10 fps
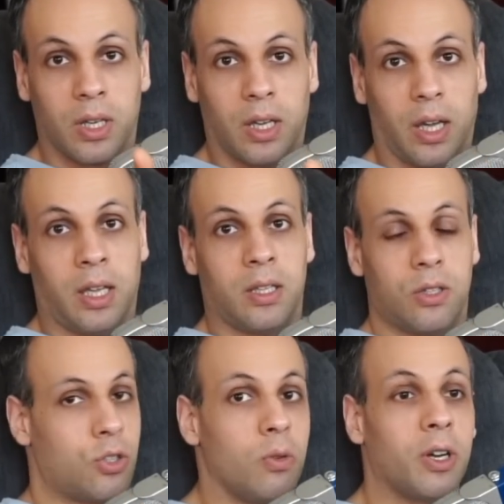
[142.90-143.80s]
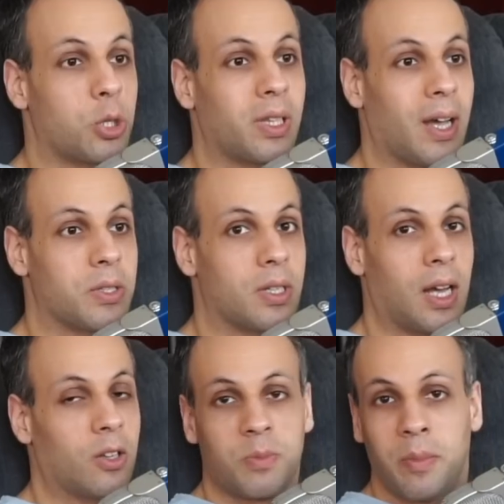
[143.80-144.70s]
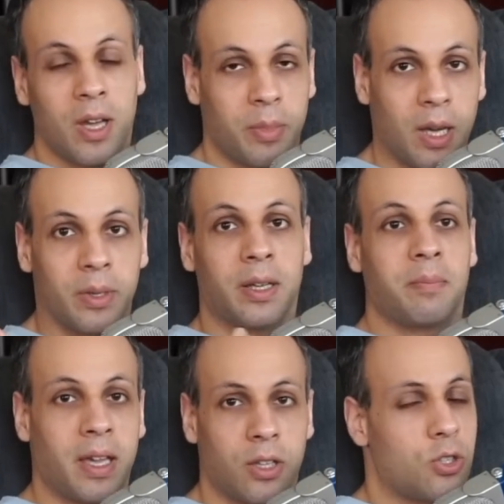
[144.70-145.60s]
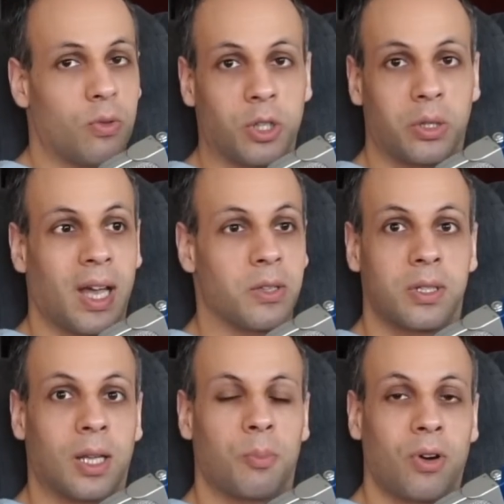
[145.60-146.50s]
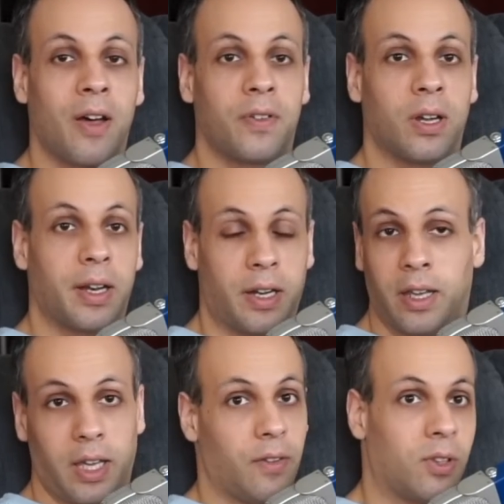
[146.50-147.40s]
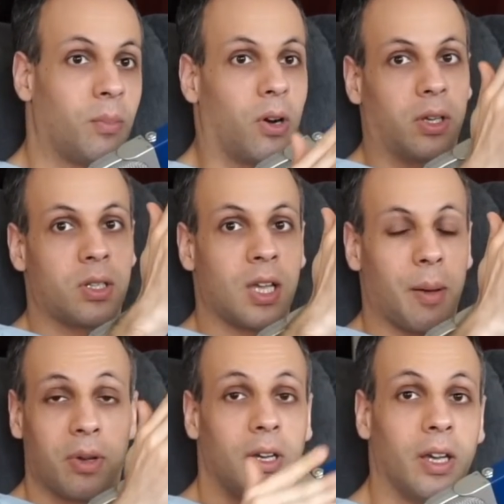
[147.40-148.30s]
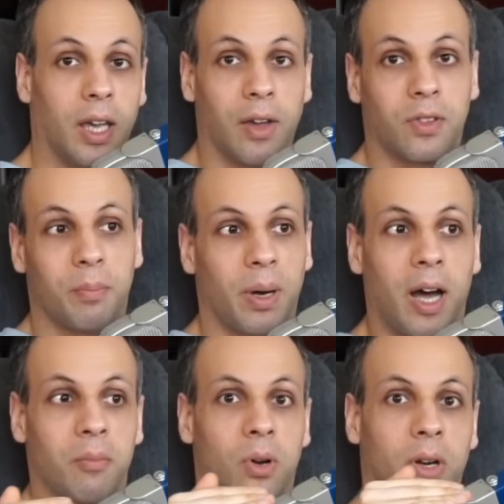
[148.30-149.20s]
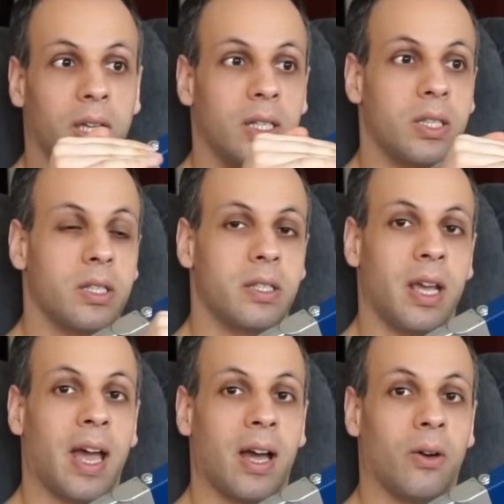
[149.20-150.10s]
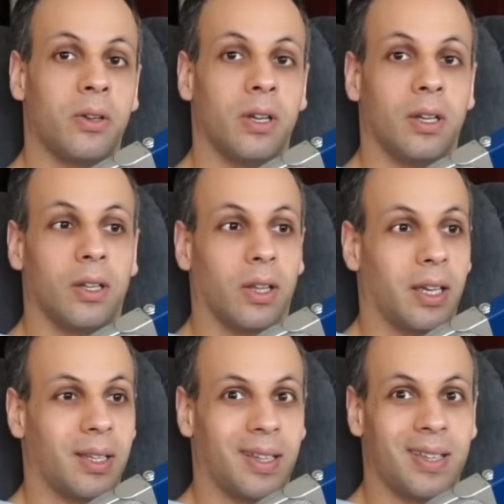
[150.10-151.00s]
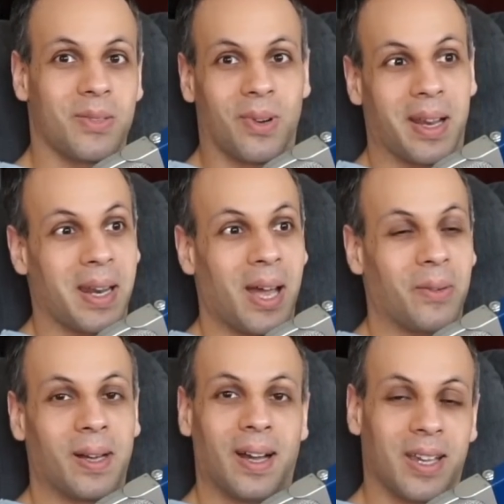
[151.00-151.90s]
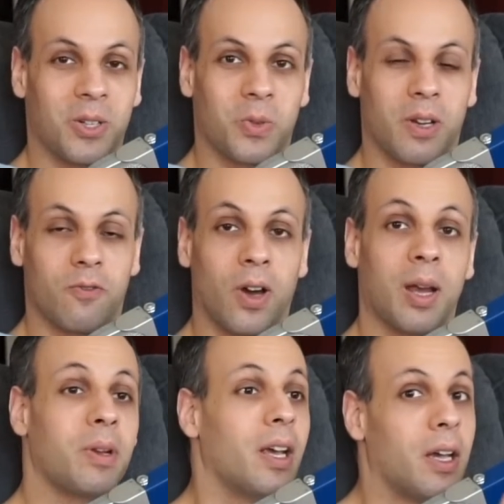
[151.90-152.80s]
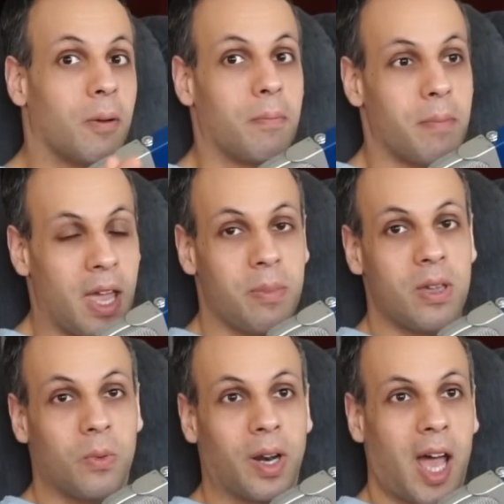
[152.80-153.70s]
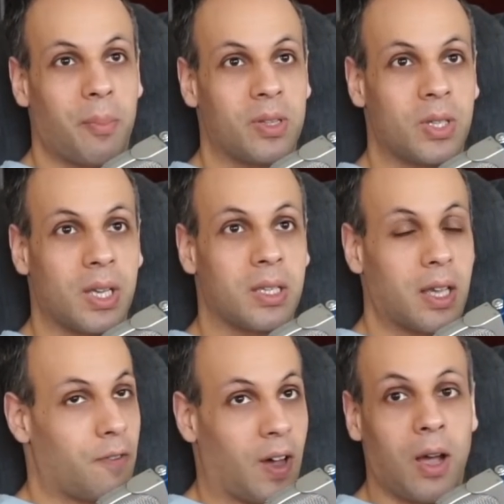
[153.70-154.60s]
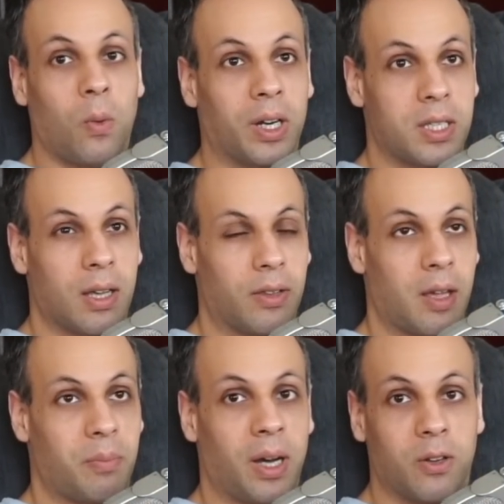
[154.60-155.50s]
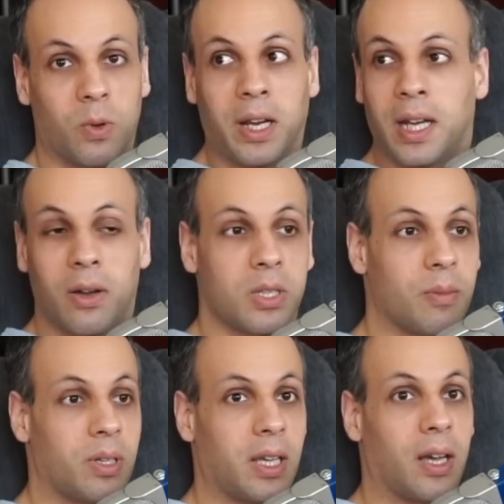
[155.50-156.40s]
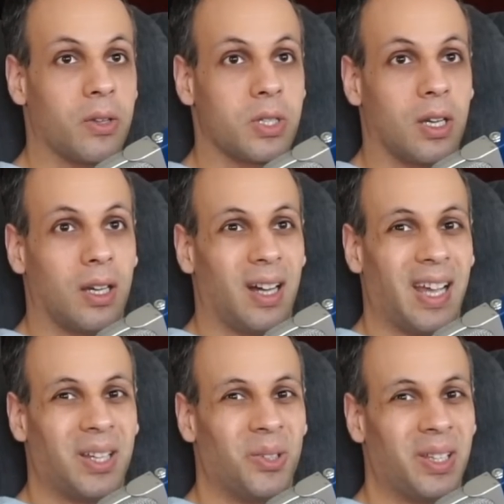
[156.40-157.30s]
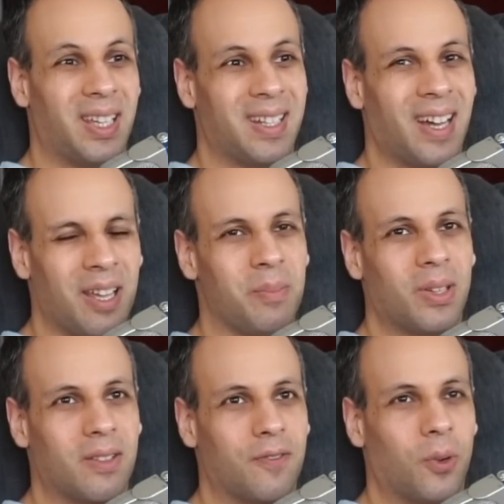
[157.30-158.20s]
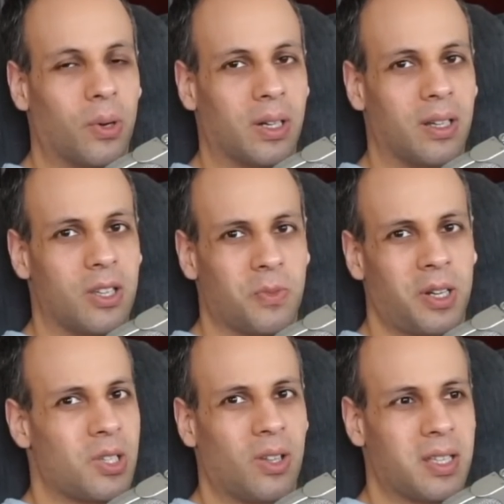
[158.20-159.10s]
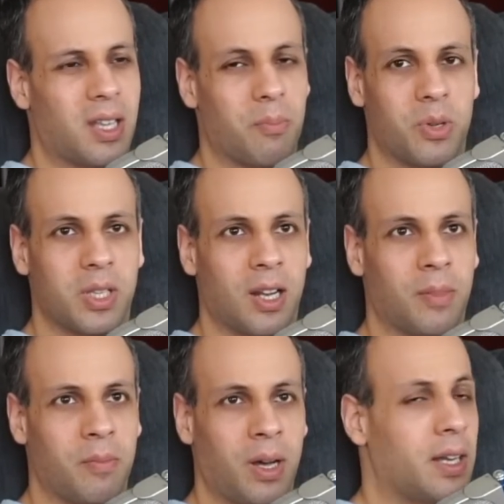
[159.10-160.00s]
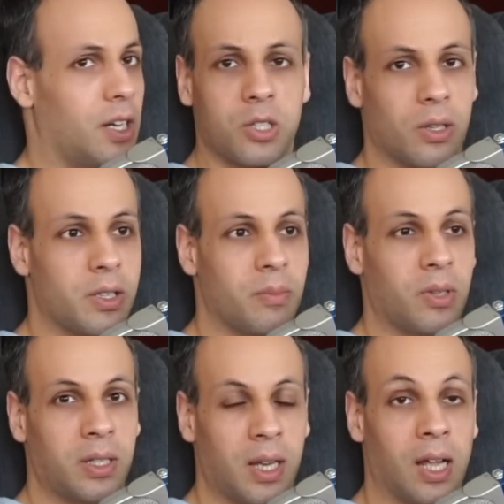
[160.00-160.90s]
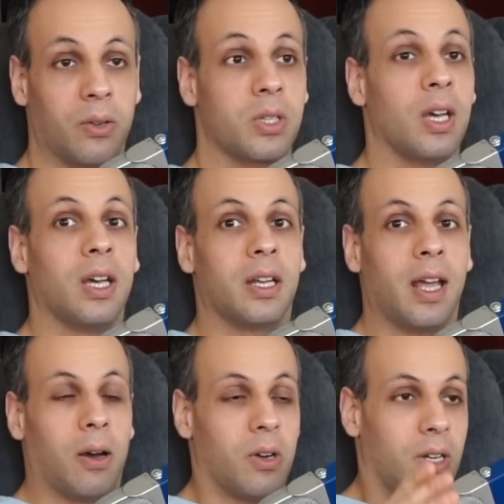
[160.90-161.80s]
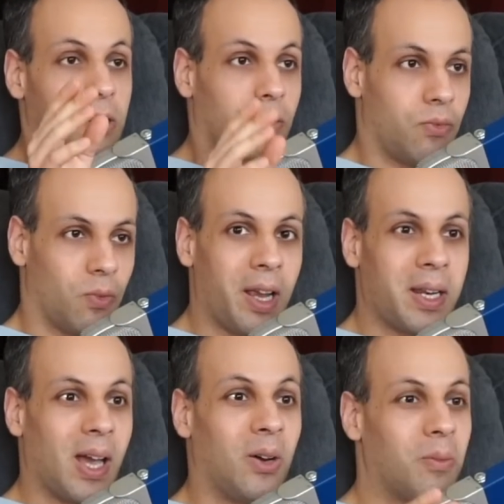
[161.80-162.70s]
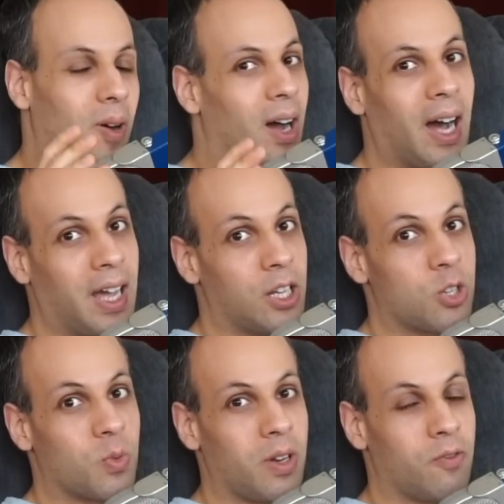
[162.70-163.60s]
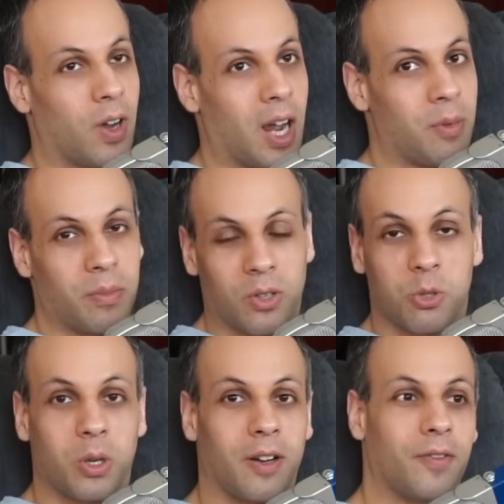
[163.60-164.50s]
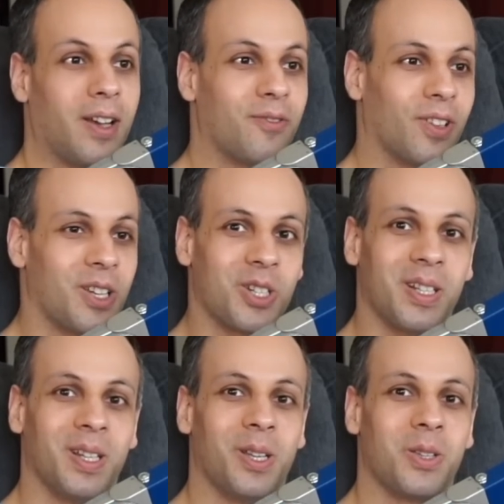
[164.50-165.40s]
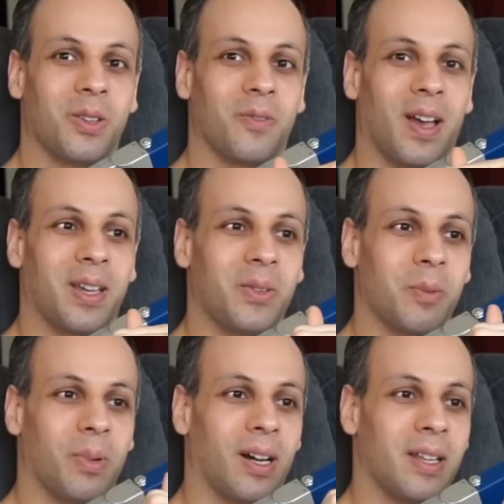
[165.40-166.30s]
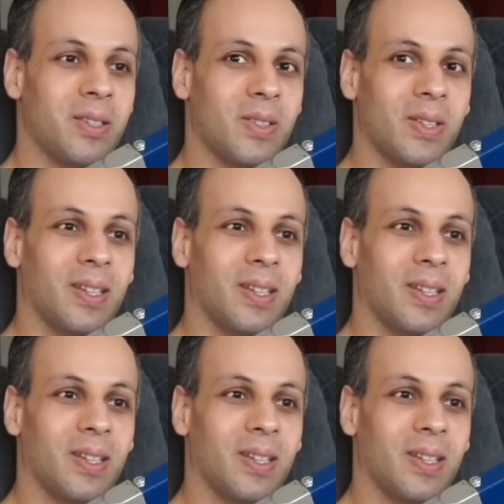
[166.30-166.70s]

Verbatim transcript: and $200,000. Maybe I'll be able to make a $200,000 profit on it if the market is up. If the bond market is down, like it is right now in a high interest rate environment, maybe what happens is if I want to sell that bond right now to somebody else, I can only get 9 million for it. So I just lost 10% on my bond. I just lost a million dollars. Now, right now, high interest rate environment because we're trying to fight inflation, so the value of the bonds